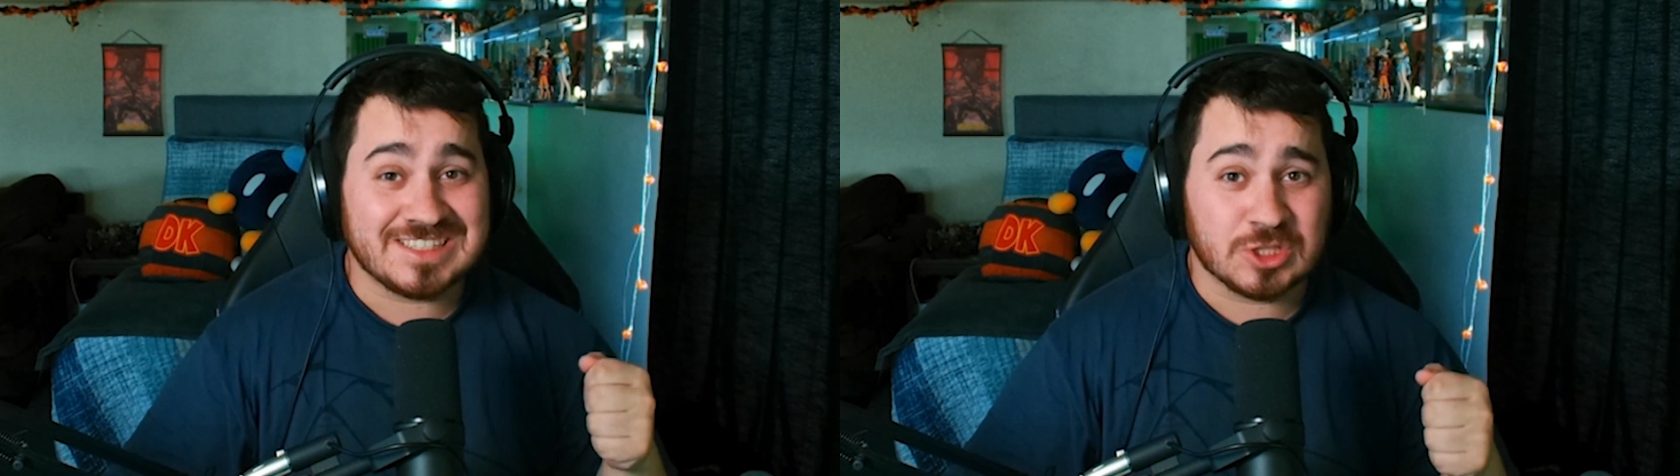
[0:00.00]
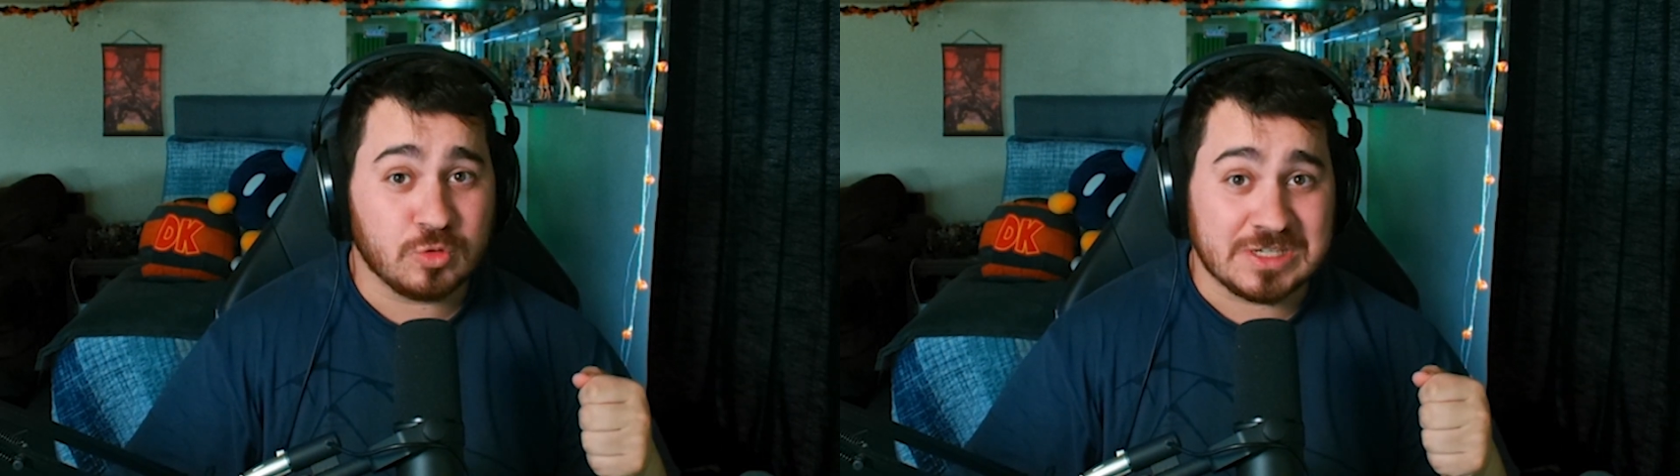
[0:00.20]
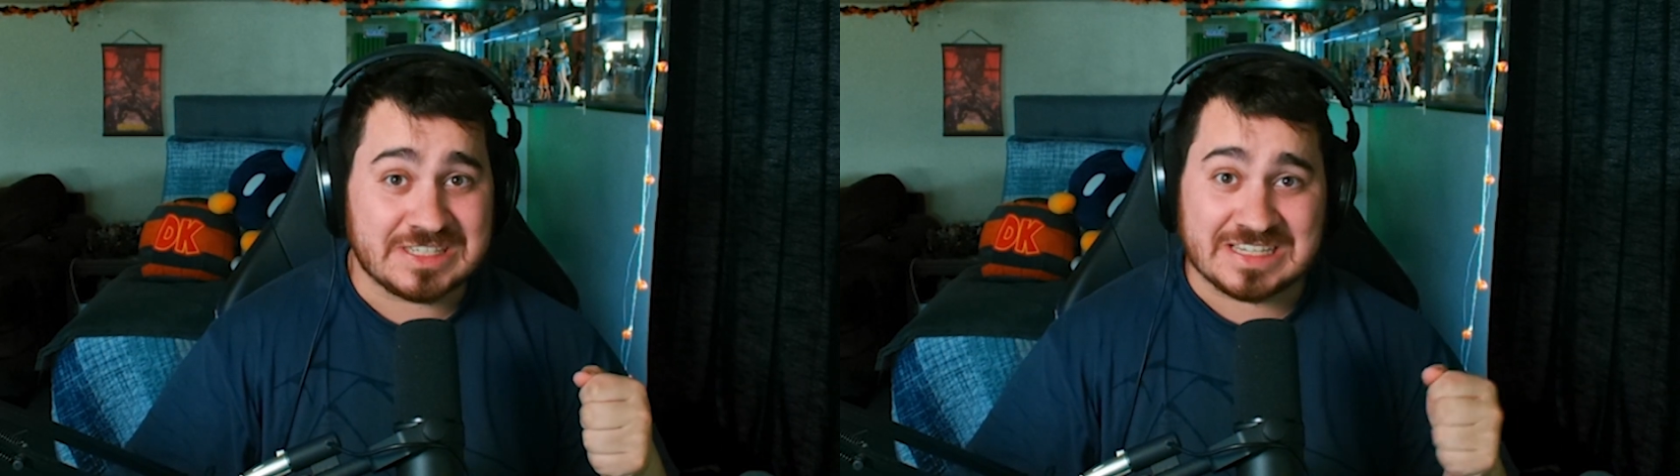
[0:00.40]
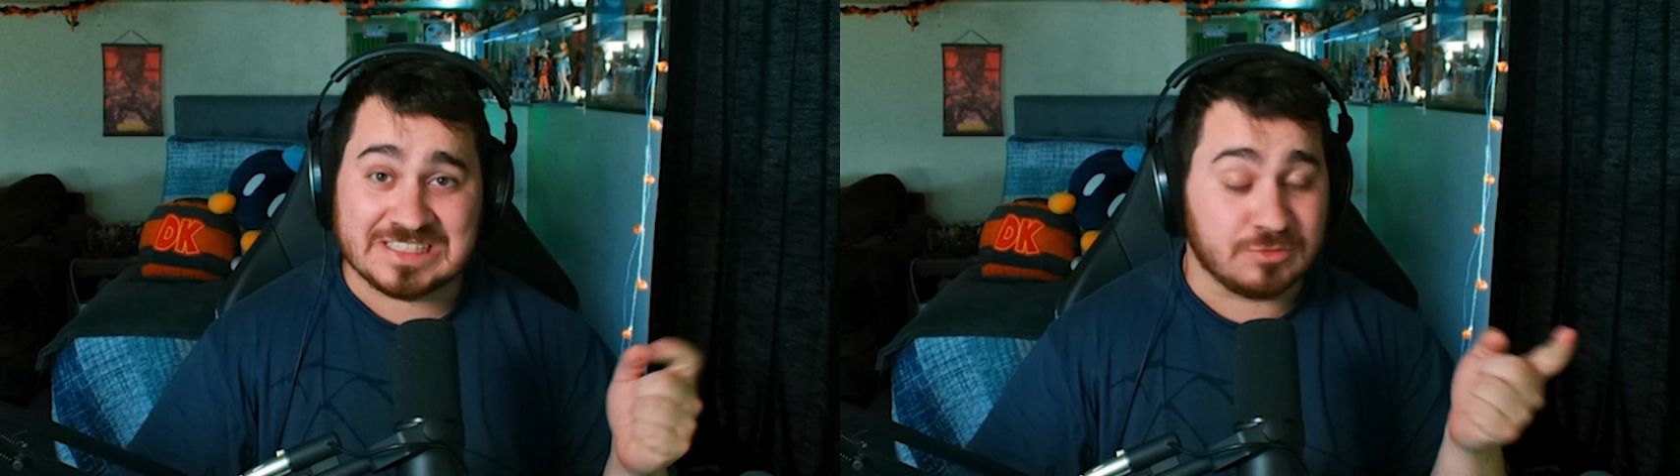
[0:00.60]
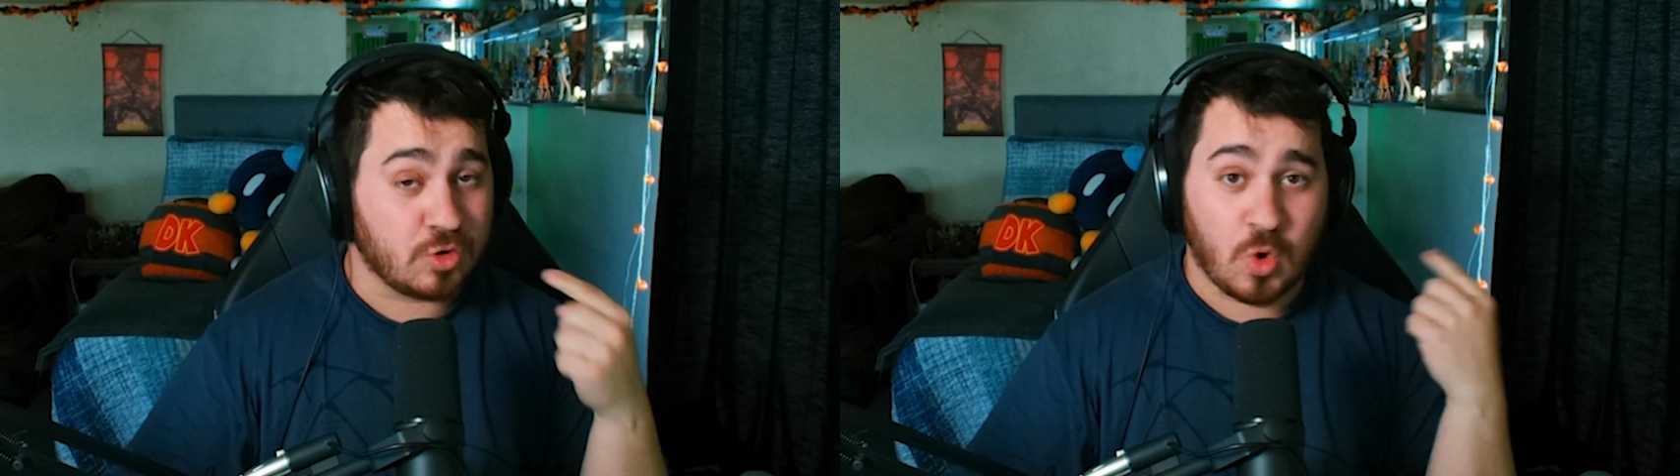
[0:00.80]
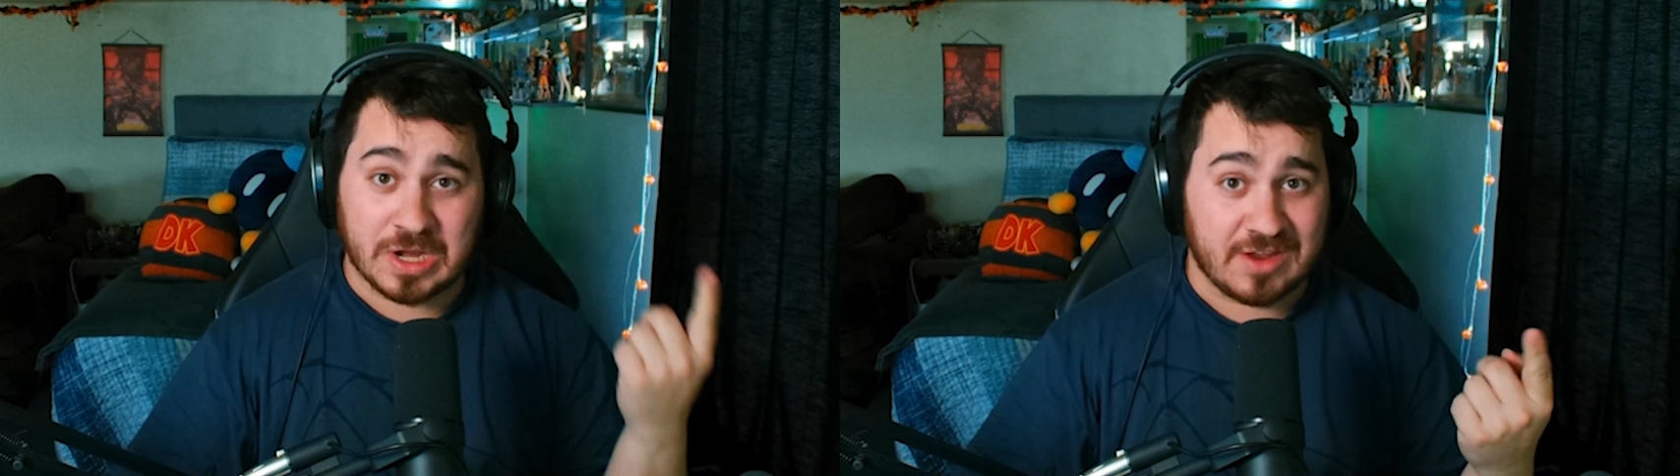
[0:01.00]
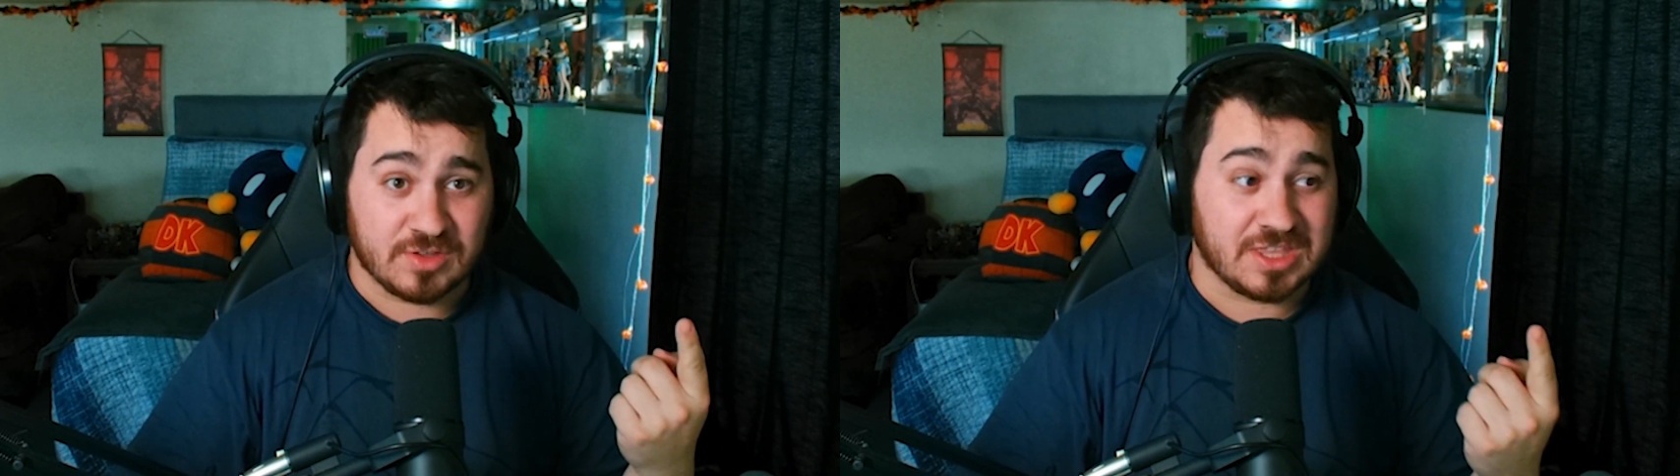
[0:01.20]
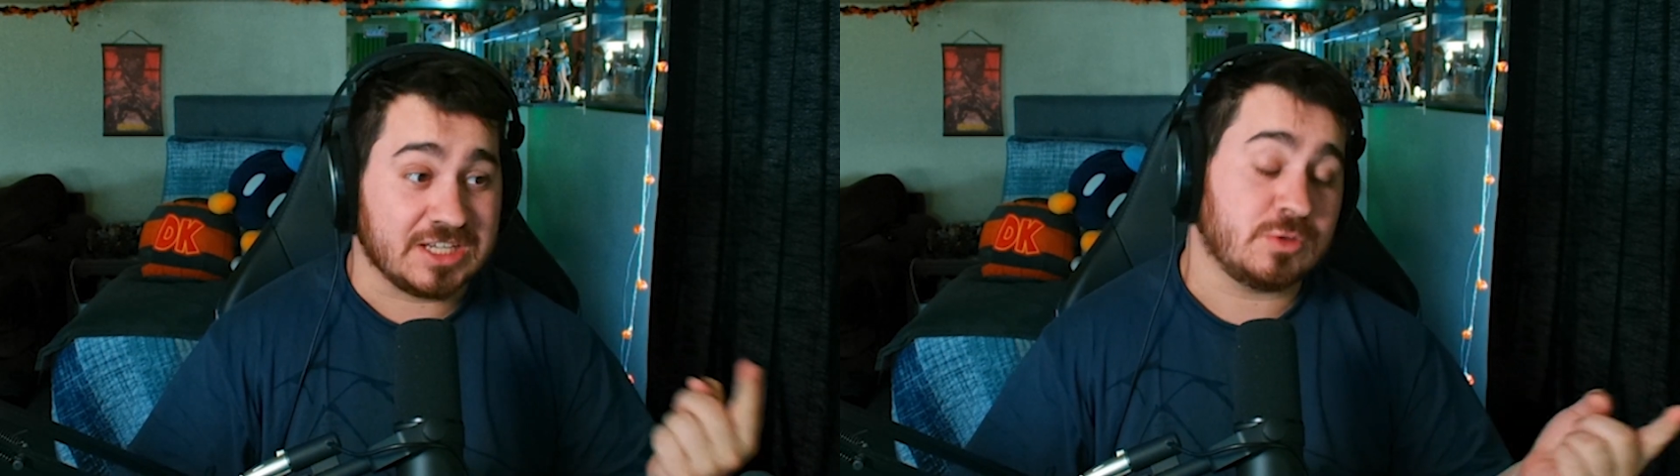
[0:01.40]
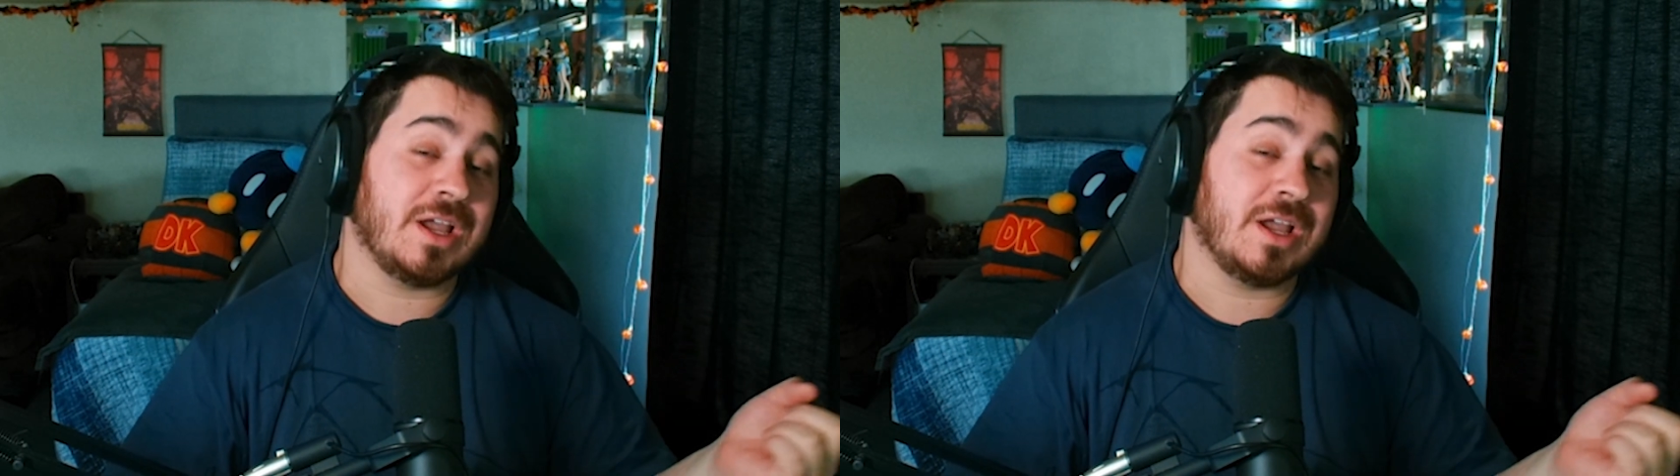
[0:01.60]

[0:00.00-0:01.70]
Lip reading: Insta360 recording everything,